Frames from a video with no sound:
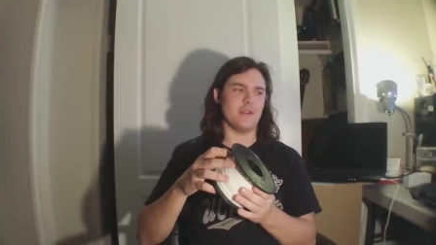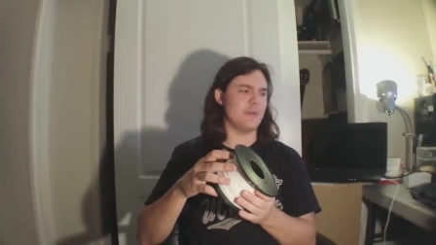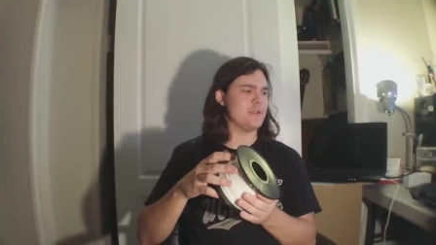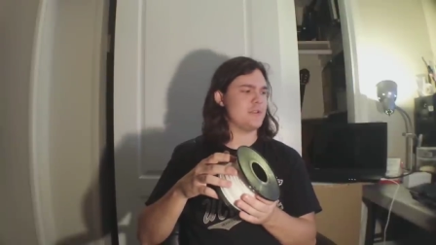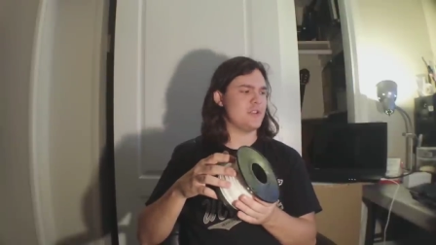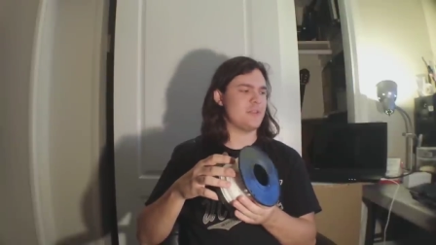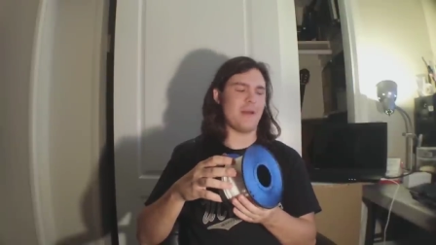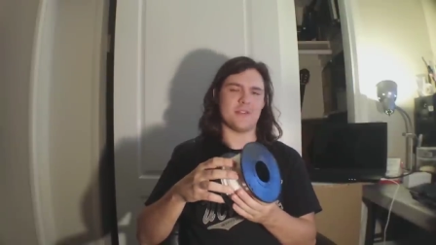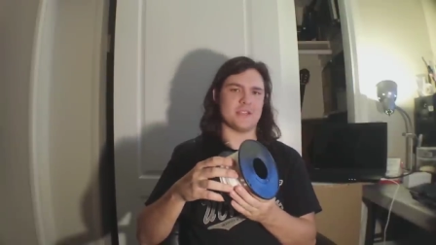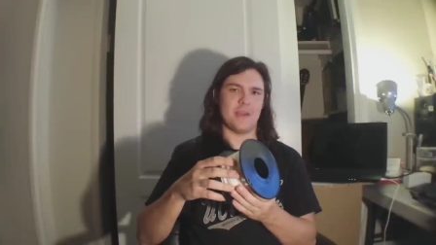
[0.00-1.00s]
It was just
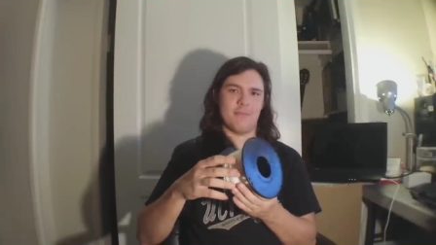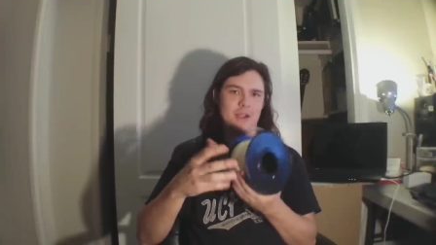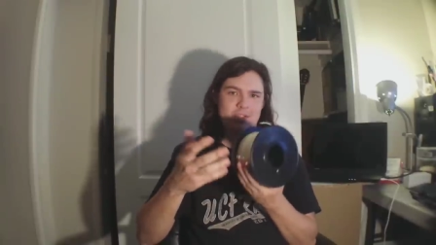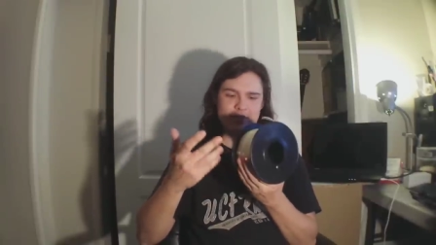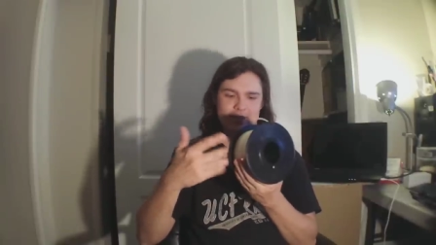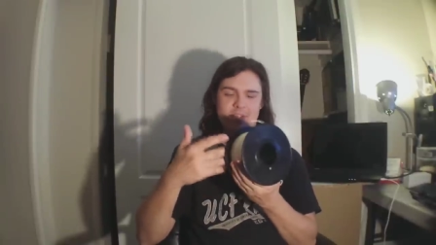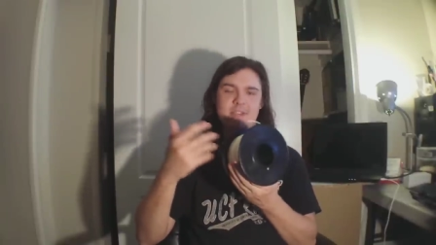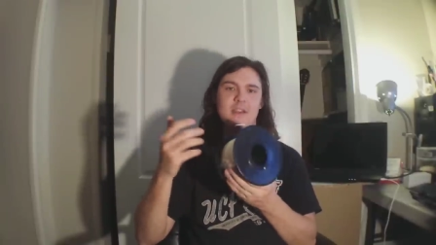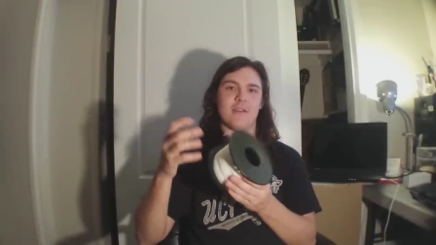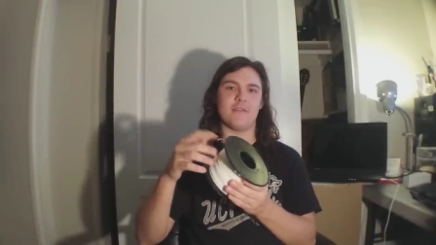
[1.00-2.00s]
about the same price as
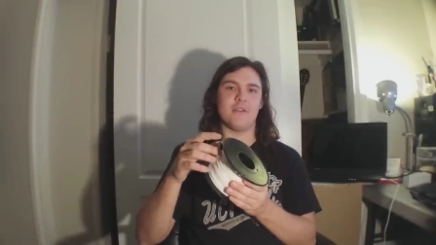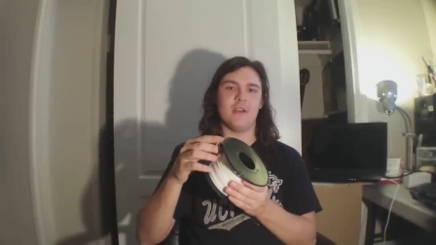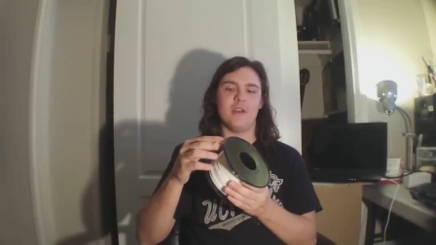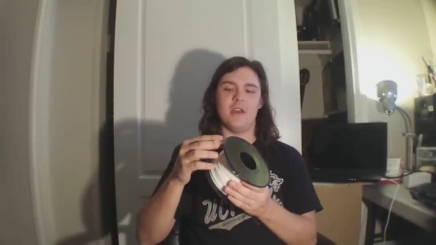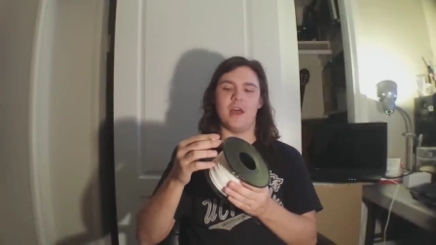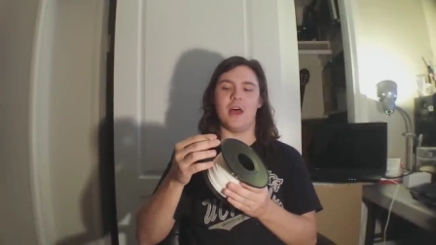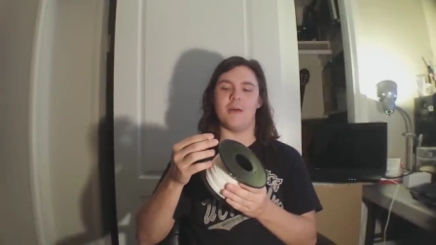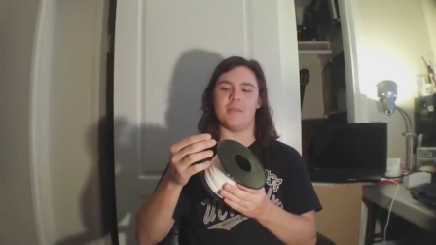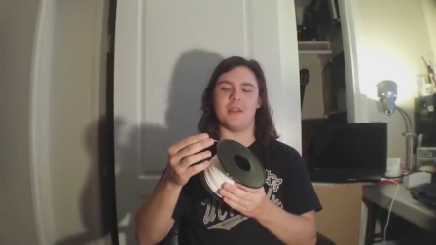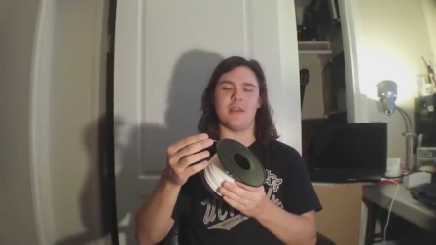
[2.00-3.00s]
this stuff,
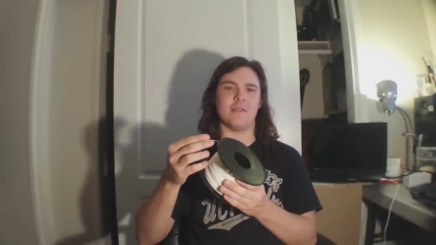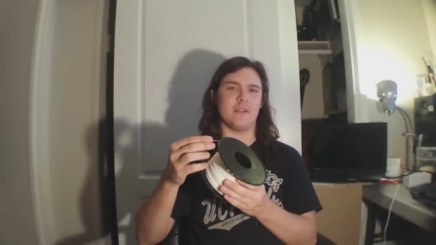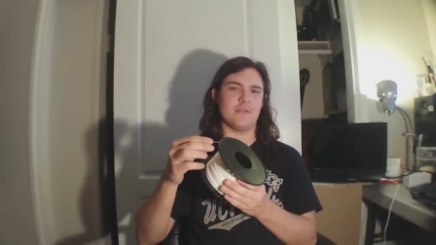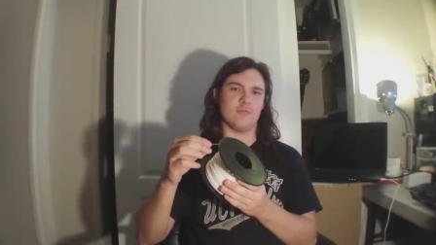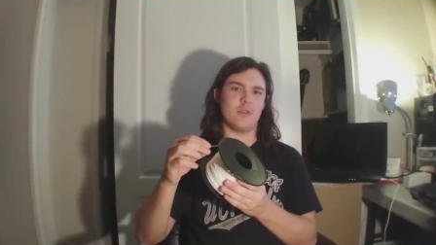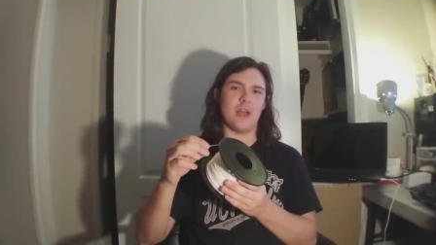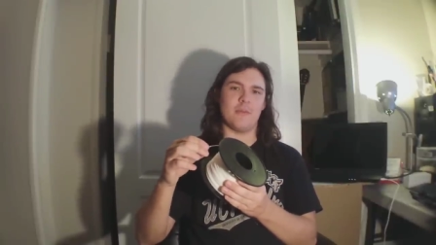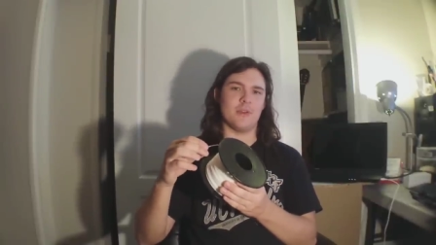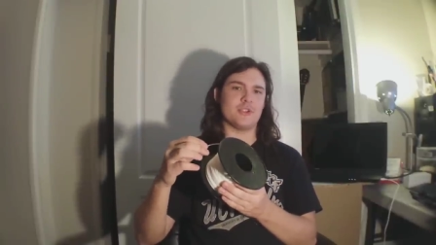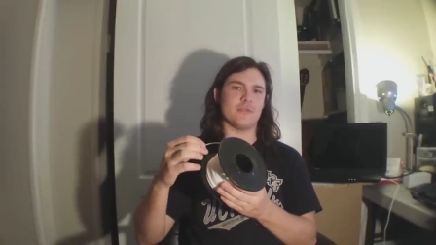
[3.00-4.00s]
um, and I got
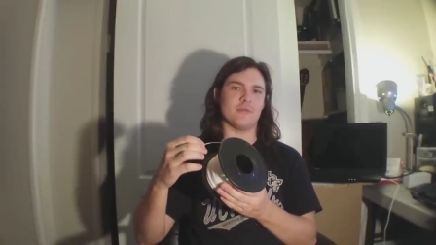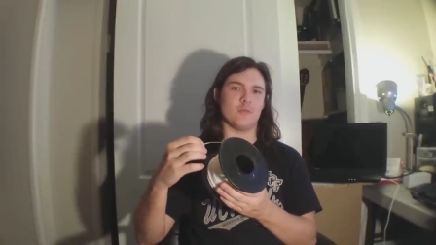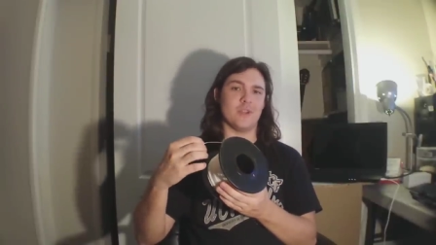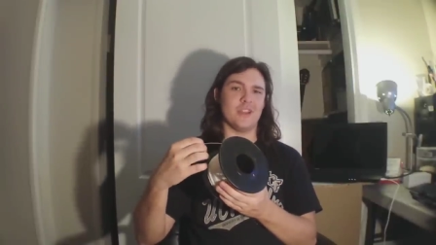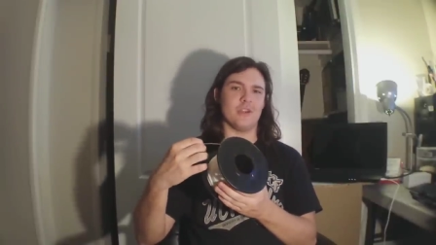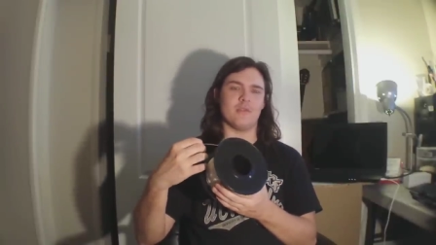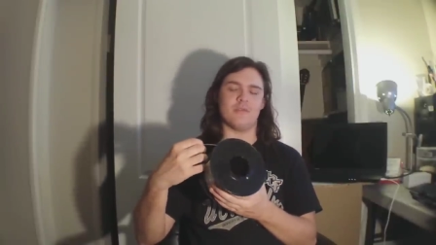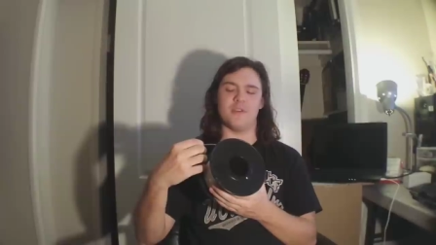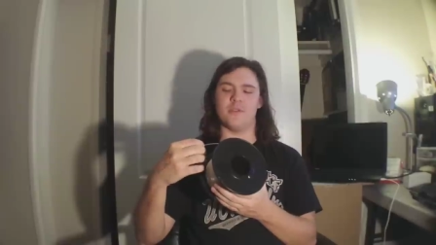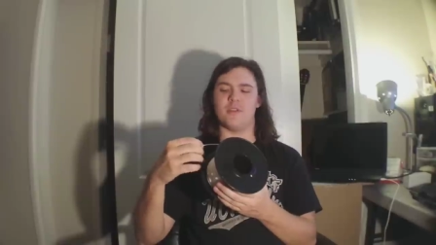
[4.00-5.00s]
a bunch of really good
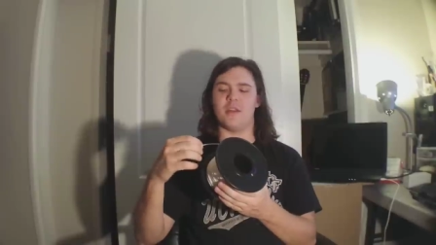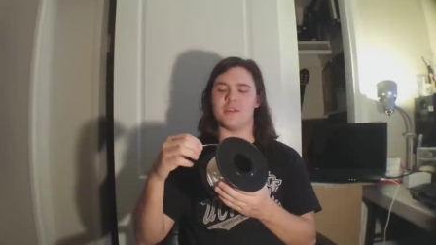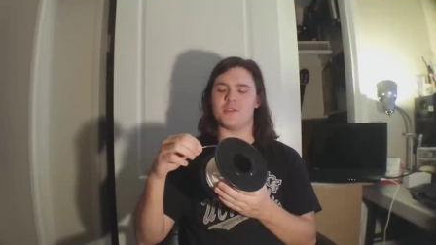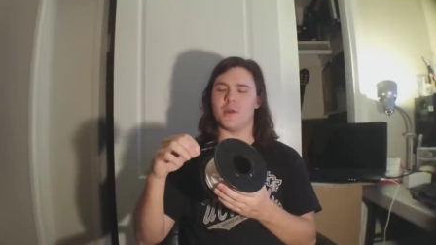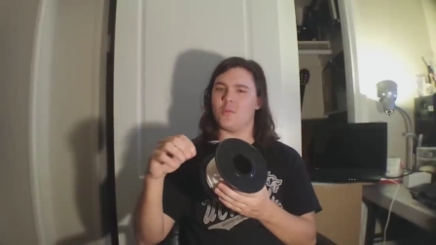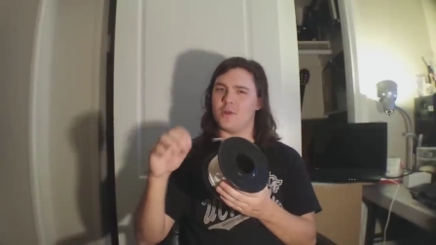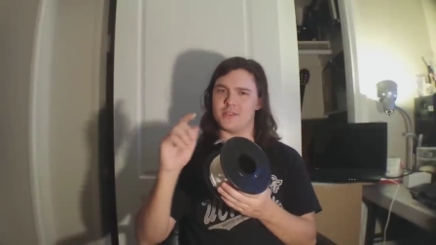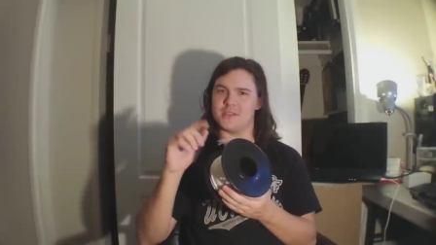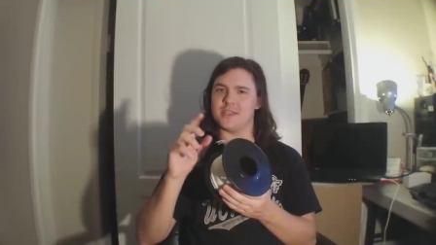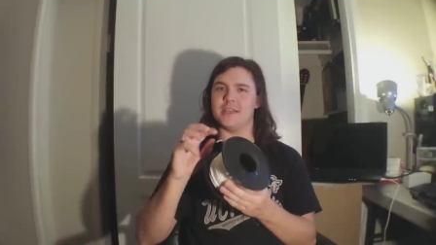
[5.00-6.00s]
reviews on it, so I want
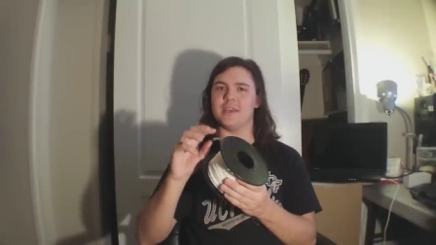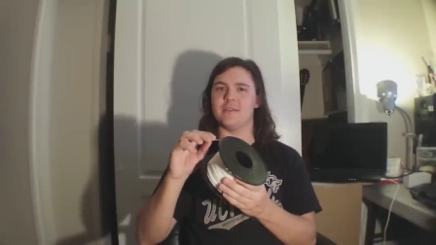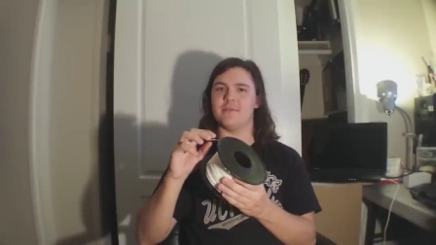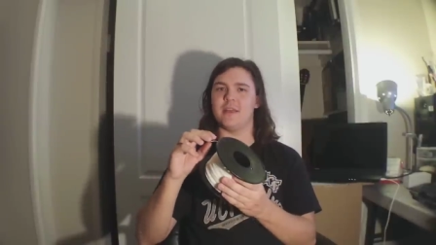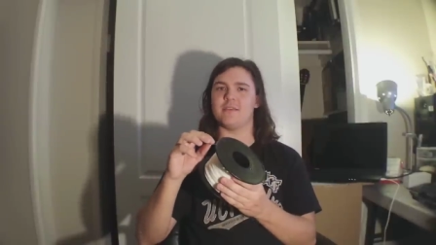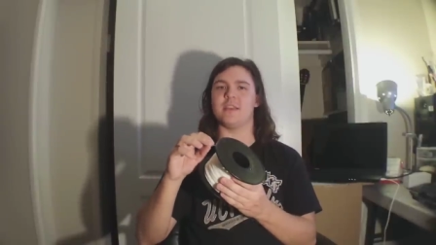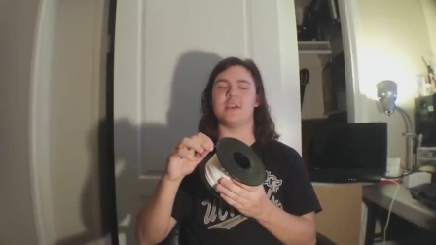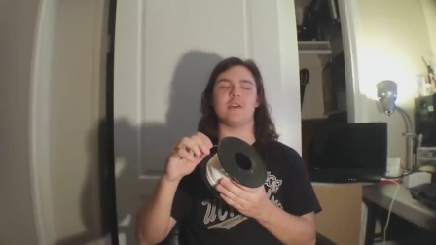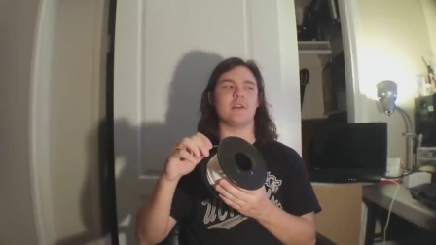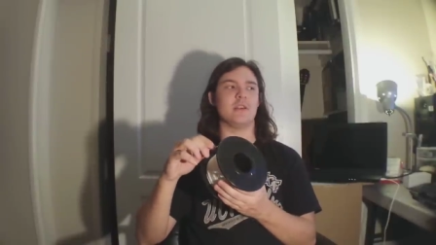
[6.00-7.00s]
to see if that's
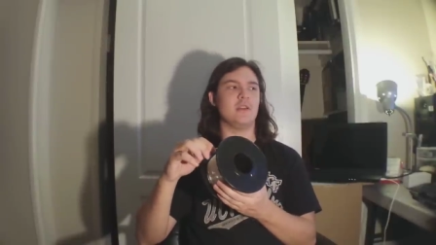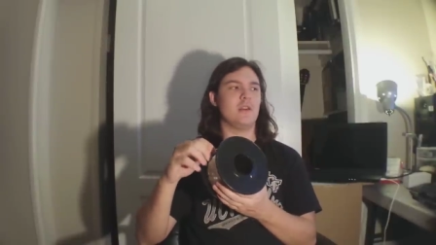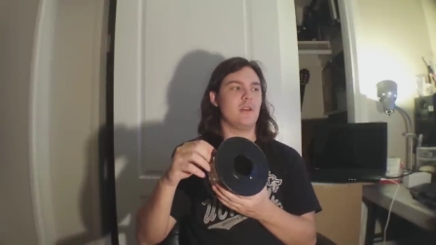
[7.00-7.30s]
any good.